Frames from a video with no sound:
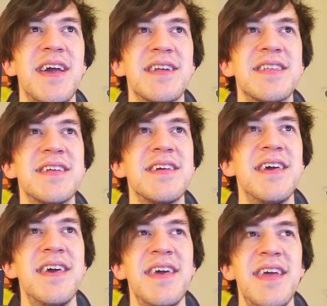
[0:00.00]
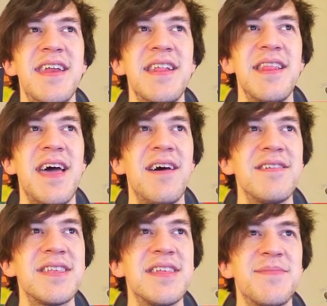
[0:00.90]
Exit, it
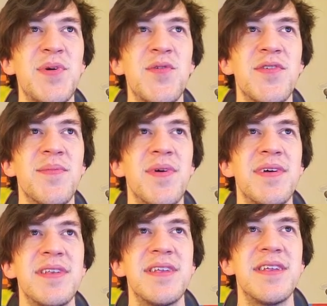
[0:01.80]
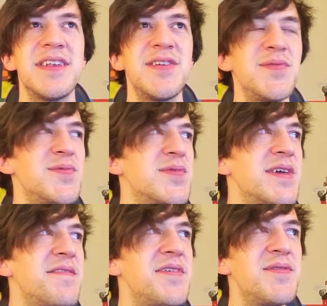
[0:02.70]
allows this Pokemon to
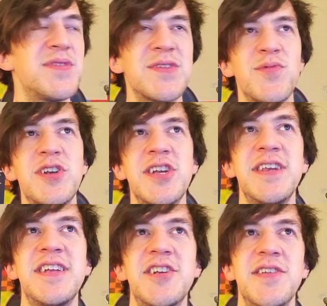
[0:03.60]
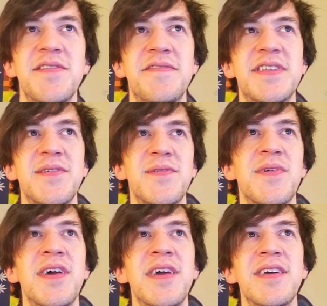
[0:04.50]
give you switch initiative.
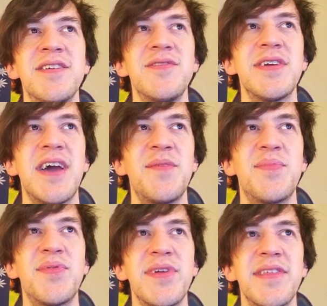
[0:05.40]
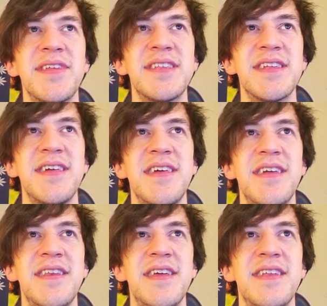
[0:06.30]
So you can kind of bring this
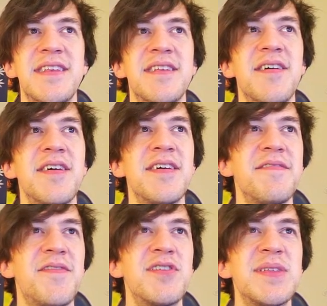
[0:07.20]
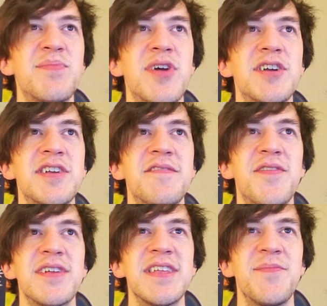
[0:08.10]
in first impression,
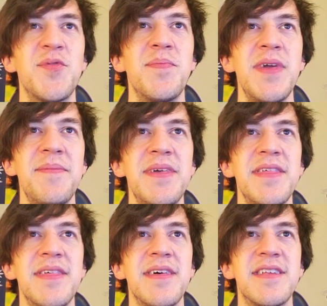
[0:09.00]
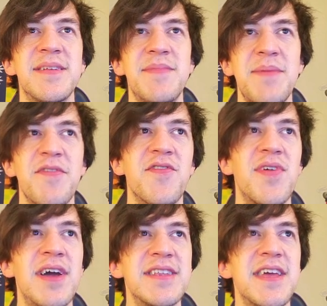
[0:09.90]
for example, maybe some type of
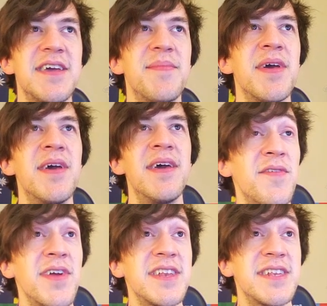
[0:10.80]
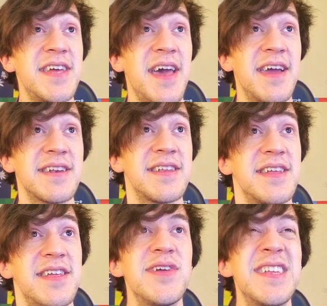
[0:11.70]
grass type. Whenever it gets attacked,
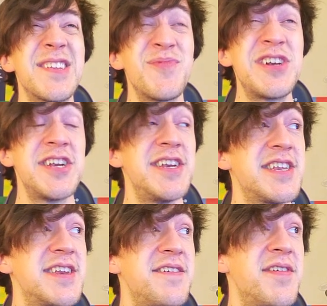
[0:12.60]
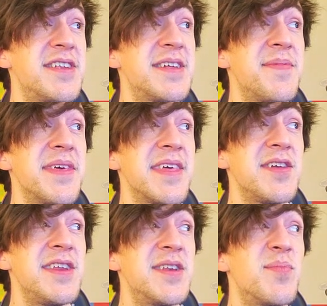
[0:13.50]
you can get switch initiative on something that
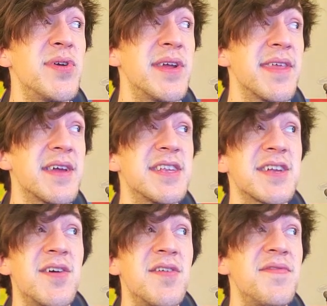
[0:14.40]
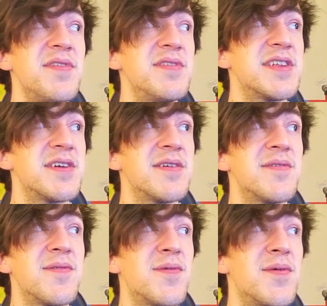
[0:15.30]
you need to bring in, like a Scarf user,
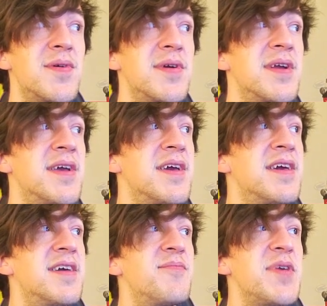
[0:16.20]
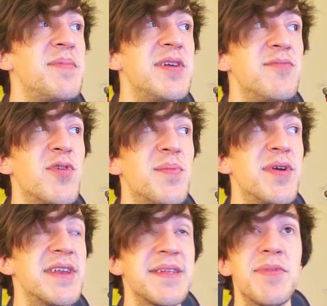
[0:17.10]
or maybe you want to
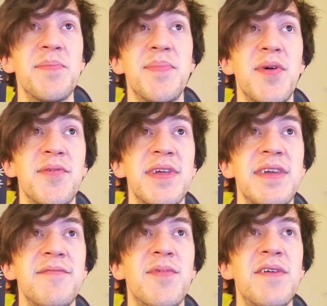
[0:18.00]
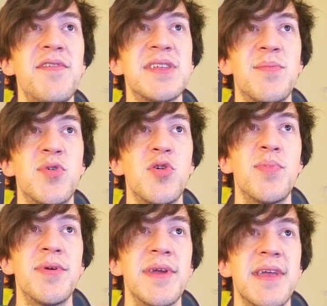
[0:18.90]
bring in something bulky, whatever is an
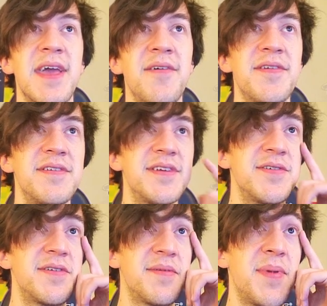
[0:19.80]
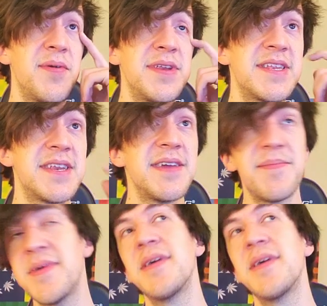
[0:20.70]
appropriate counter to your opponent's team.